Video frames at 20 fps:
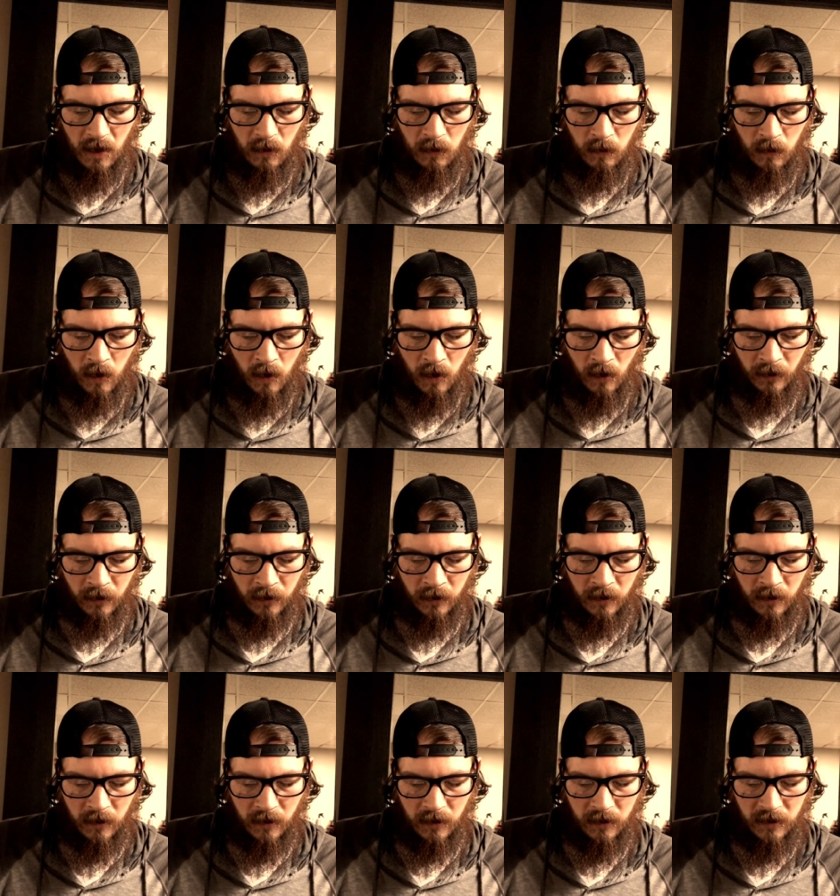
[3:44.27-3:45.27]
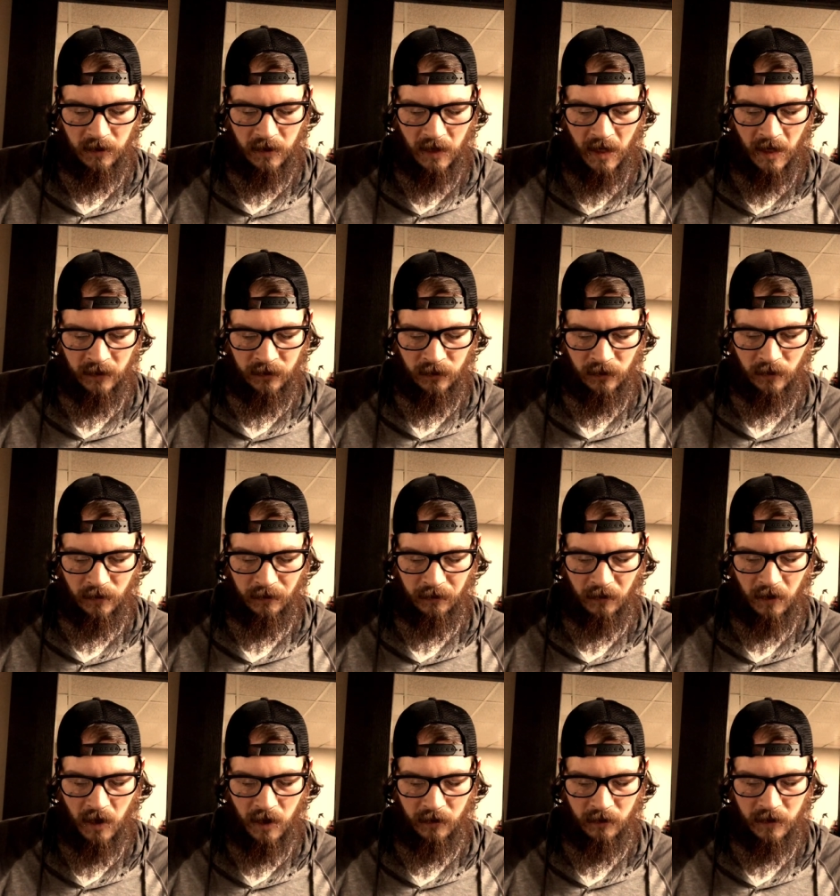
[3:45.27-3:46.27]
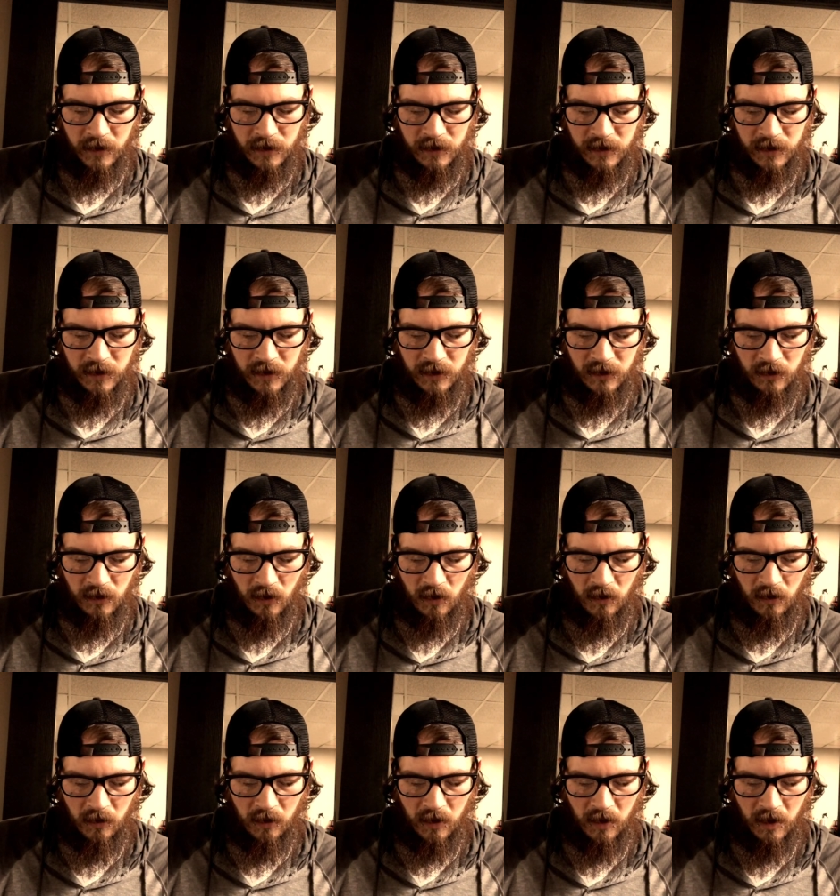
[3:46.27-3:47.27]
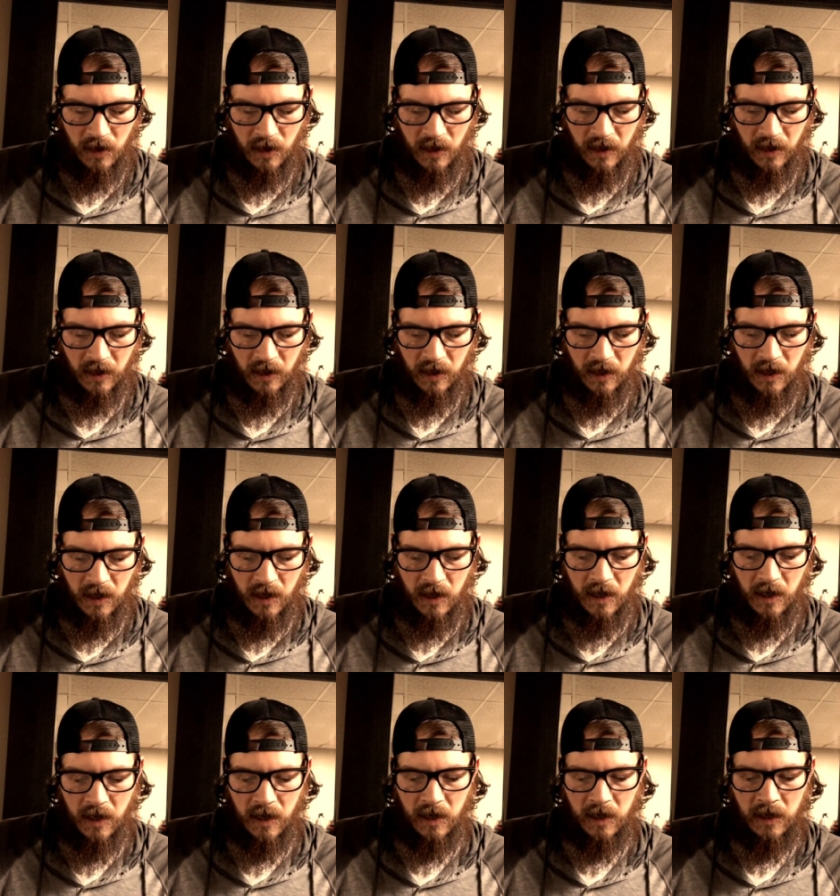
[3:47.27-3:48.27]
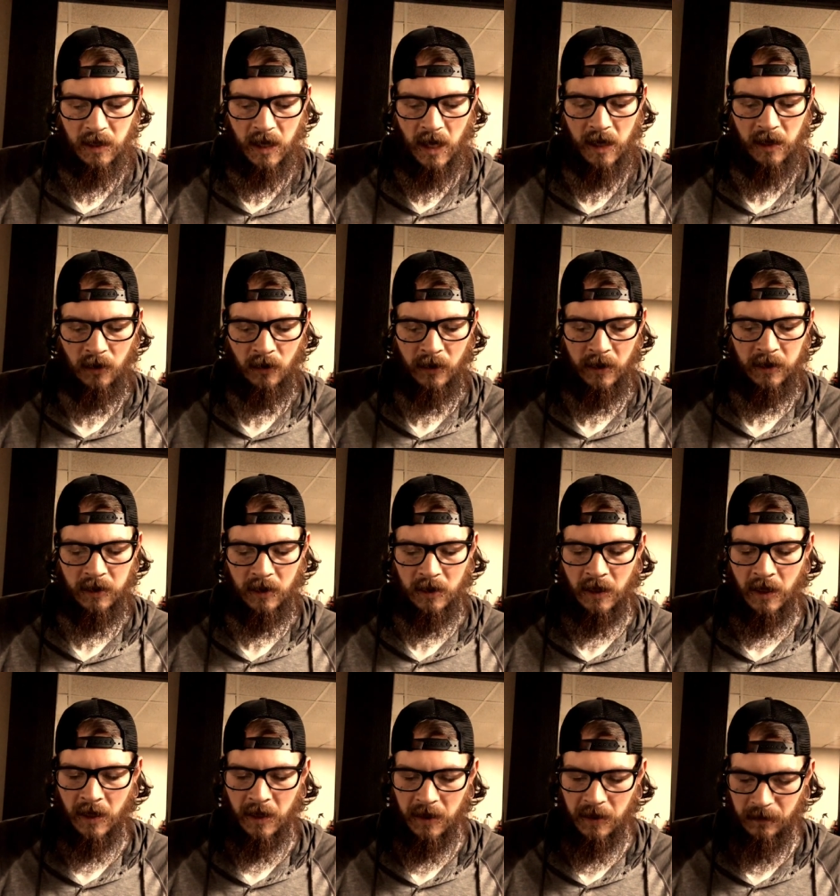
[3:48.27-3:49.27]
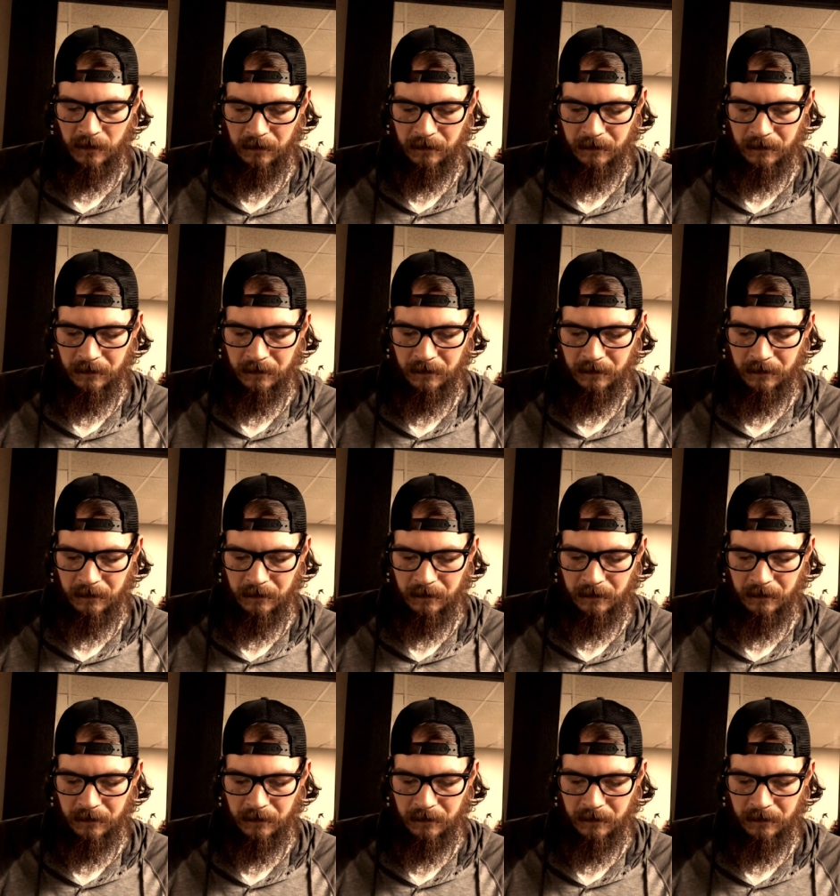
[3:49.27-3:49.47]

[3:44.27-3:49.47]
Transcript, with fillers: water, natural fragrance, sea salt, and kaolin clay.